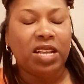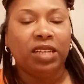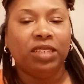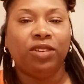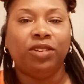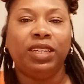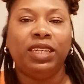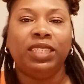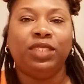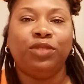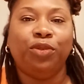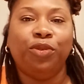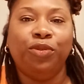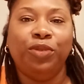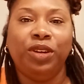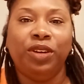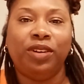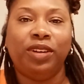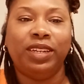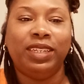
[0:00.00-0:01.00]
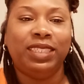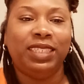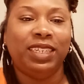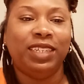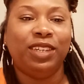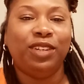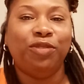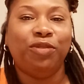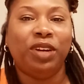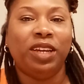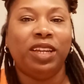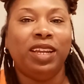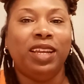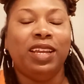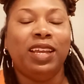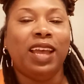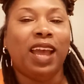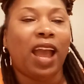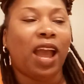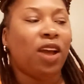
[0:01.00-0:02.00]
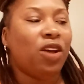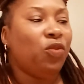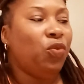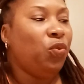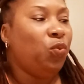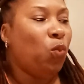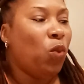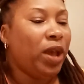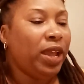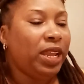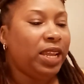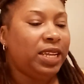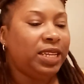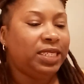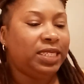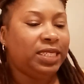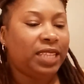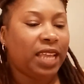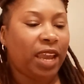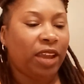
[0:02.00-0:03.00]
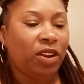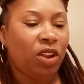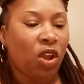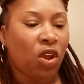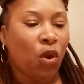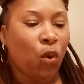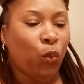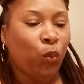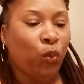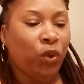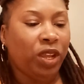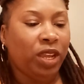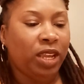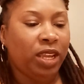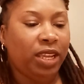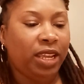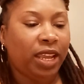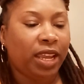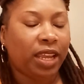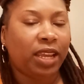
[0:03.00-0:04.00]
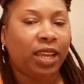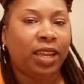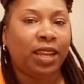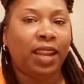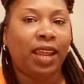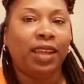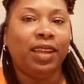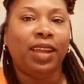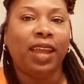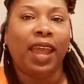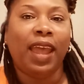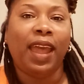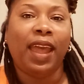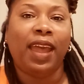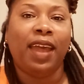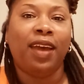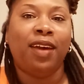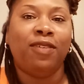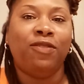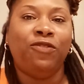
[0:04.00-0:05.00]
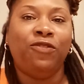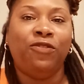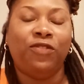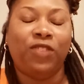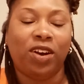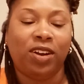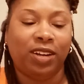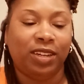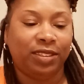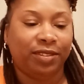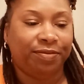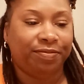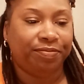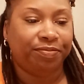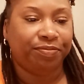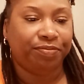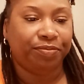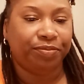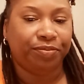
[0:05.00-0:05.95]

So that's what we're going to deal with. Ways that we can have fun.